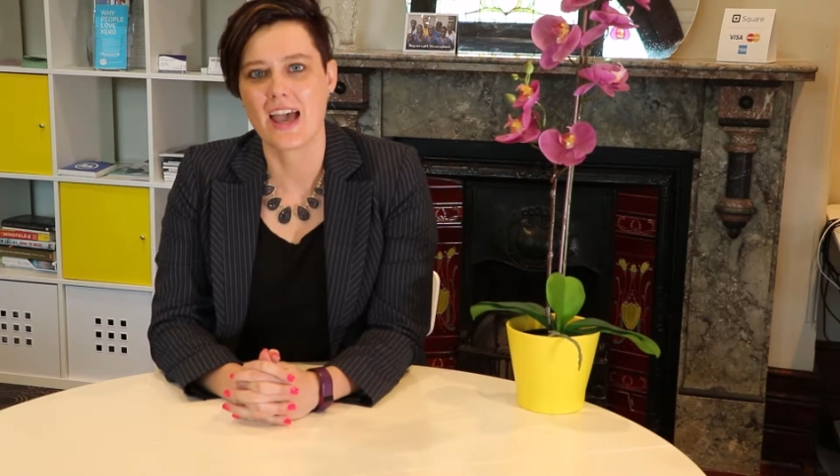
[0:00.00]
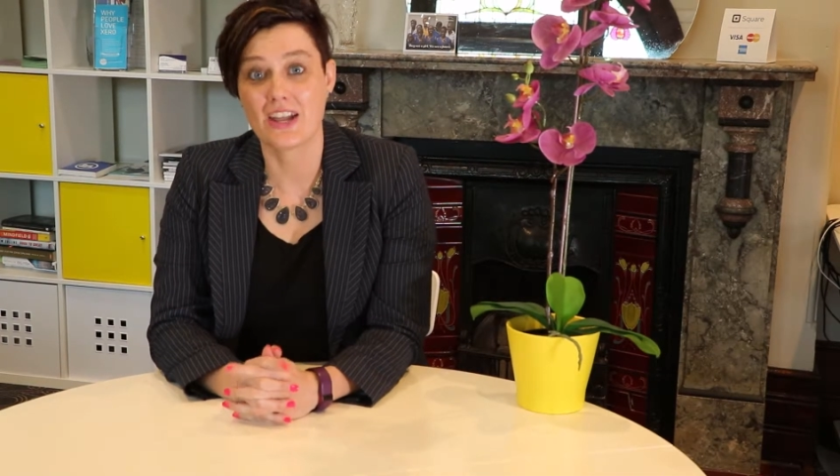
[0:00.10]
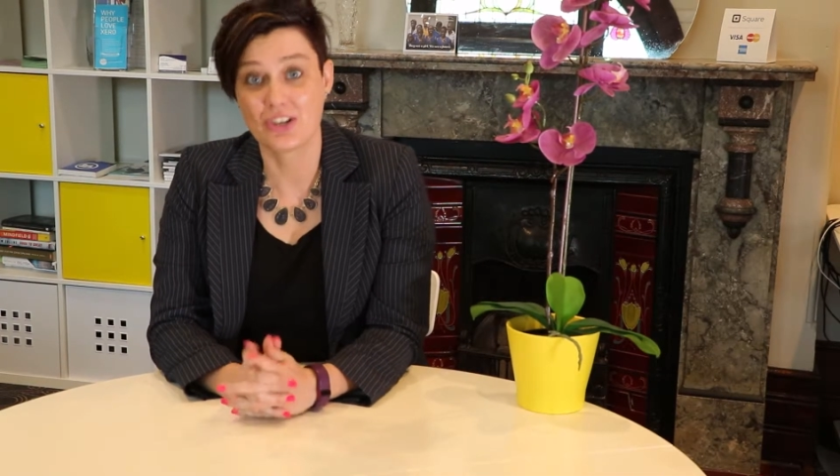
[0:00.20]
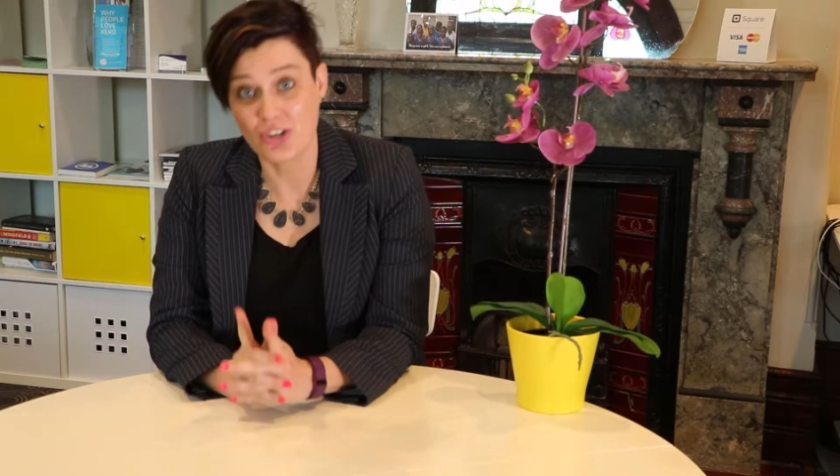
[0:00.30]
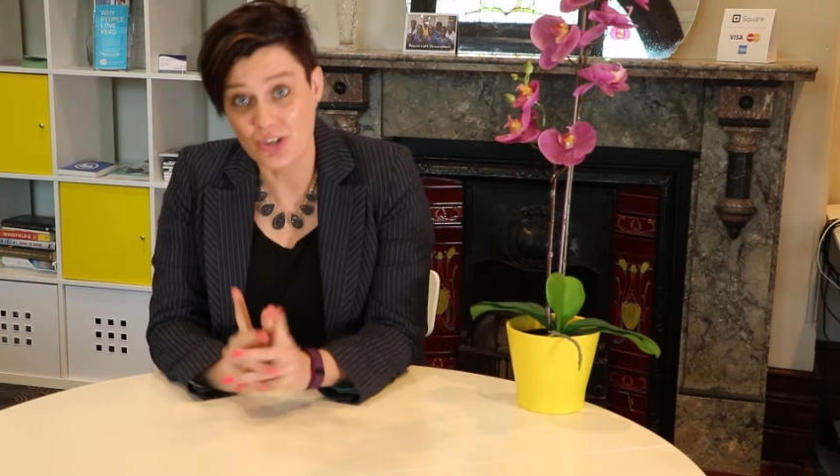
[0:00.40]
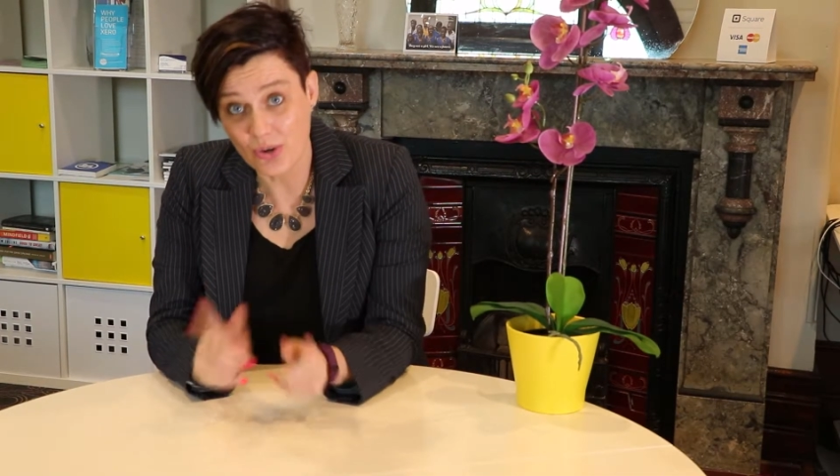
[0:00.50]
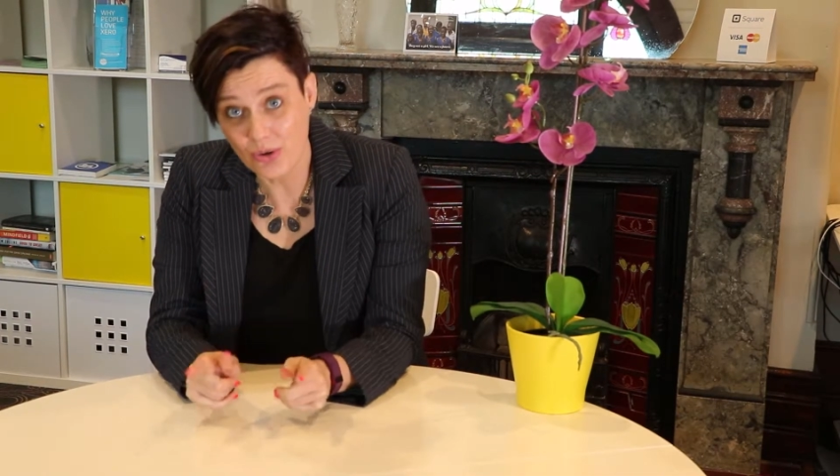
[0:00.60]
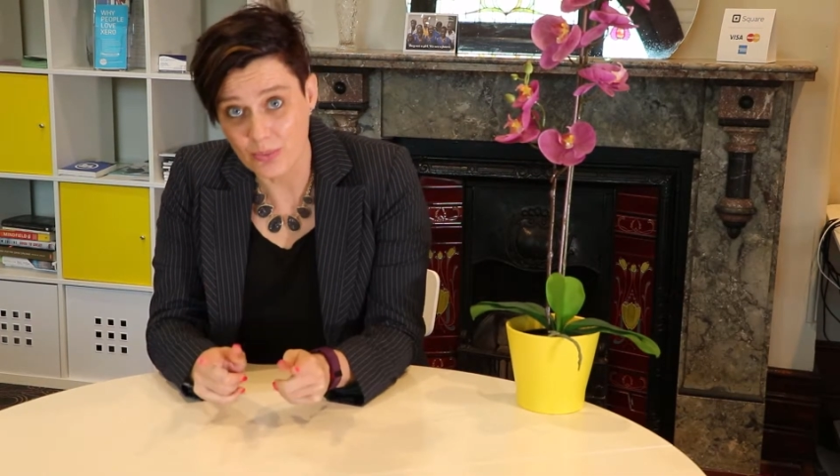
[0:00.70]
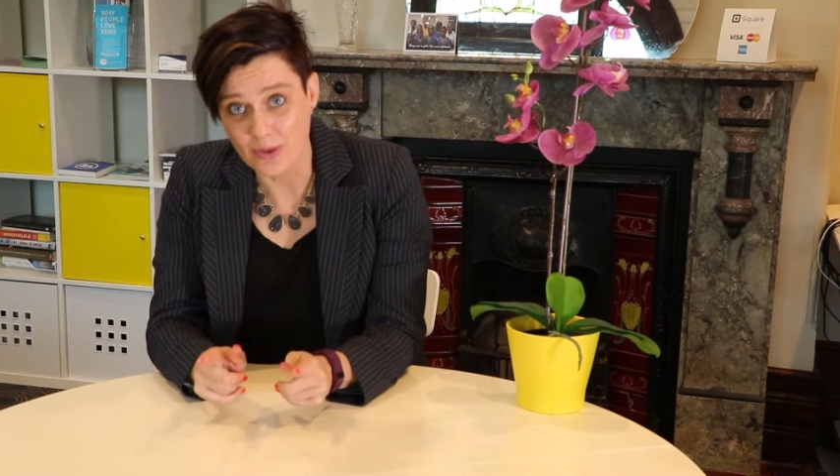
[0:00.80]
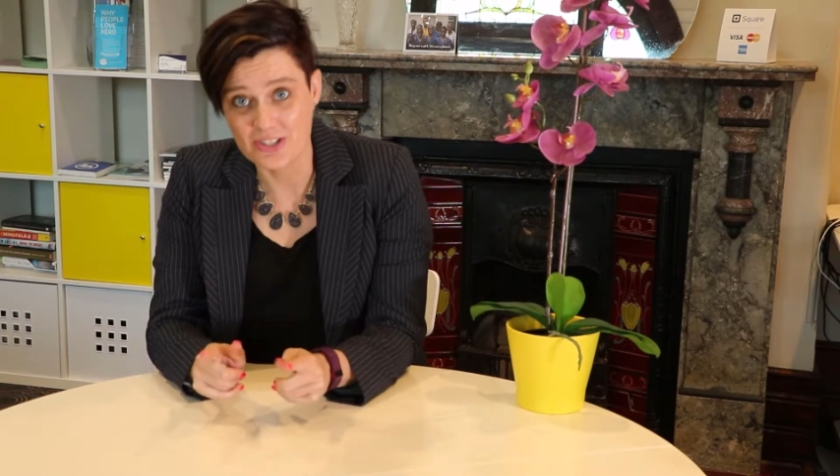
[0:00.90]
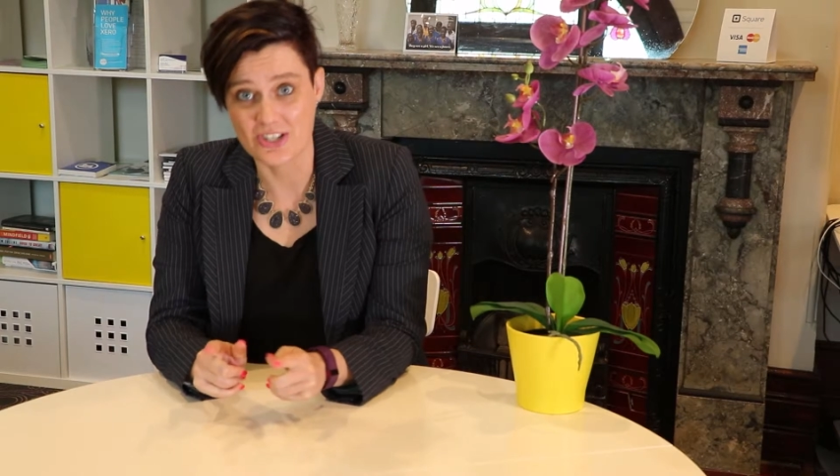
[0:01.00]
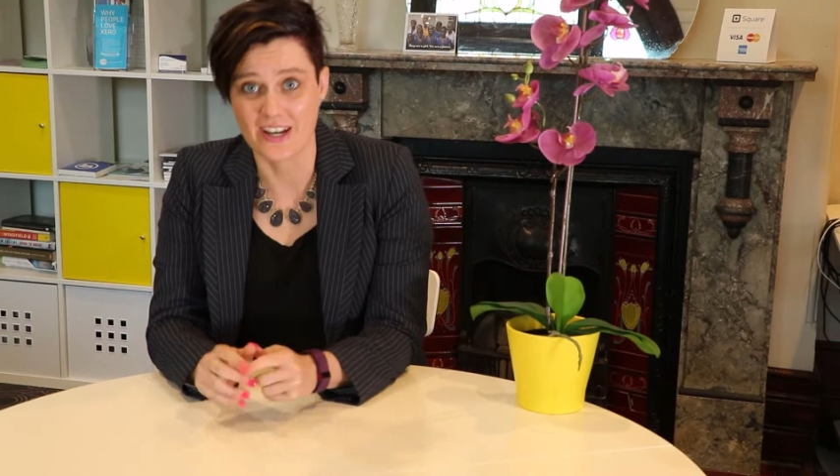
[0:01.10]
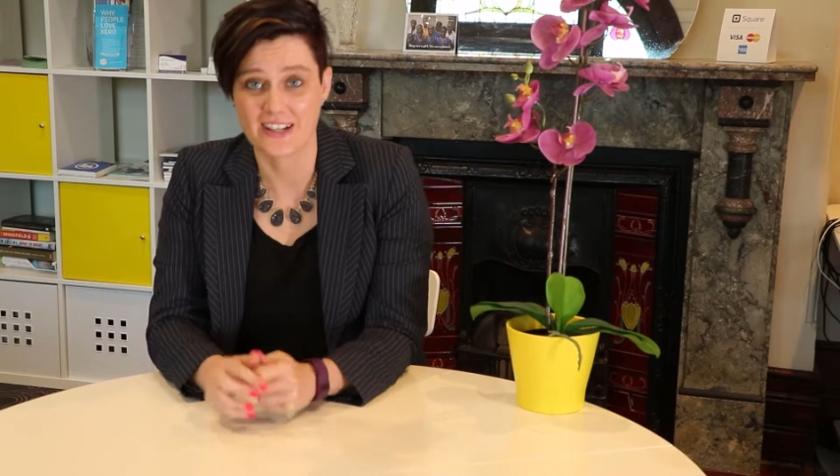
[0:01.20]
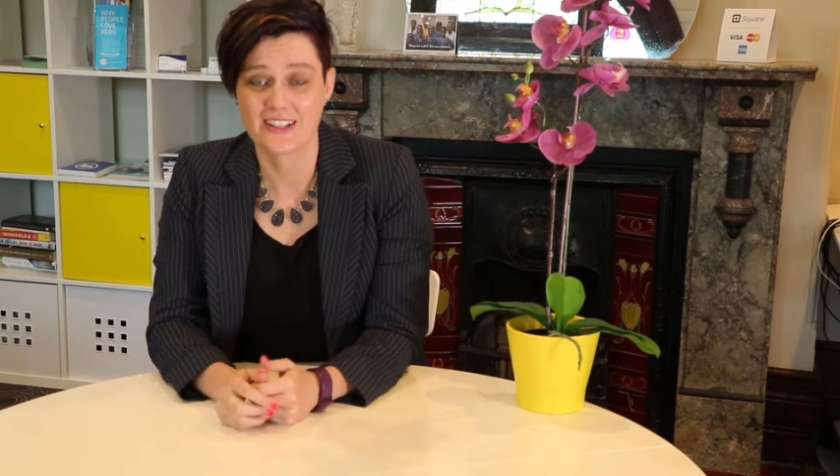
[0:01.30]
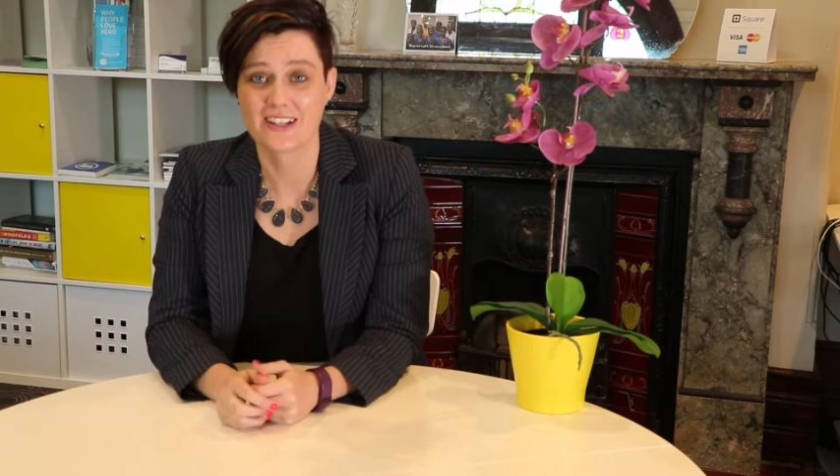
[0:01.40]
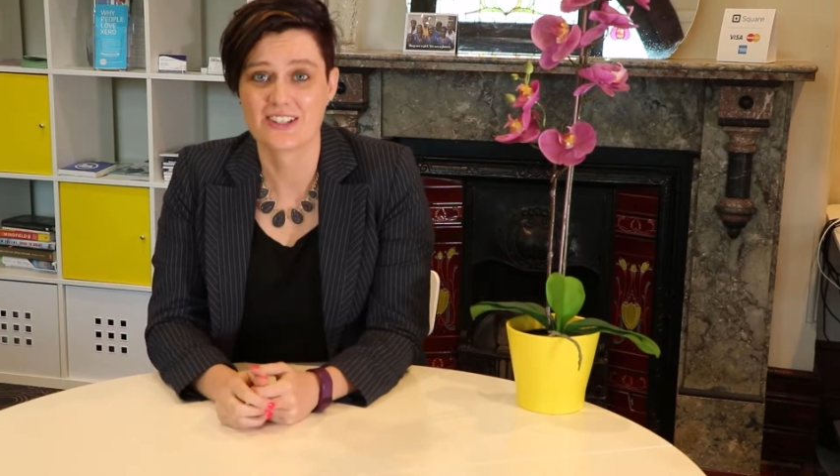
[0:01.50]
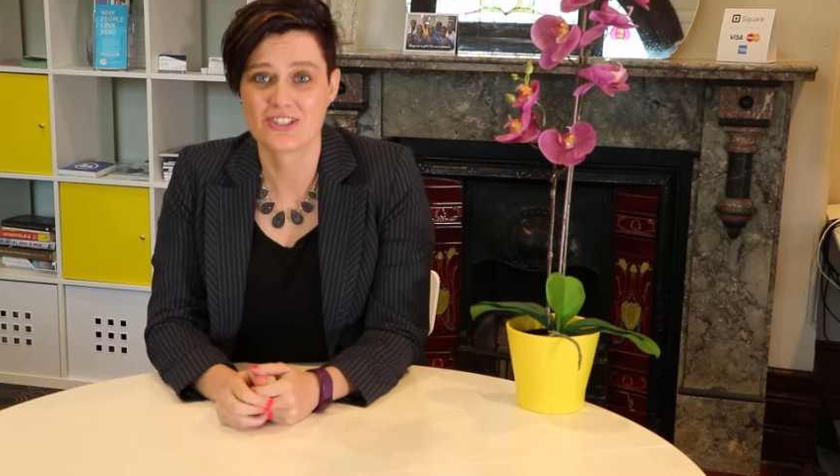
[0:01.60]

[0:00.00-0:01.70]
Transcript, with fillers: and you're watching